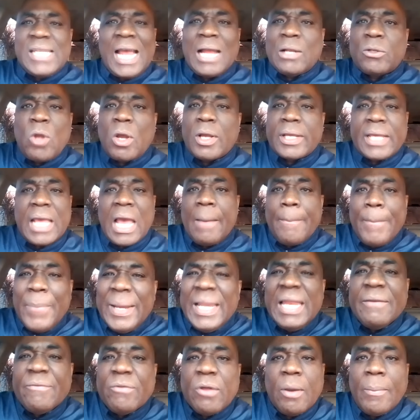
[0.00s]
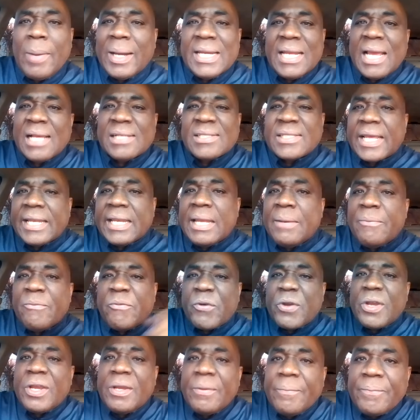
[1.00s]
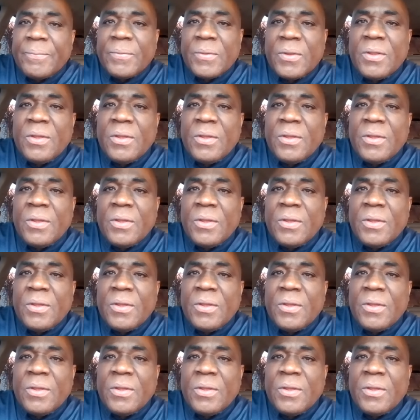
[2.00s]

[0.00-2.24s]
Jadko can't believe nobody has set them free?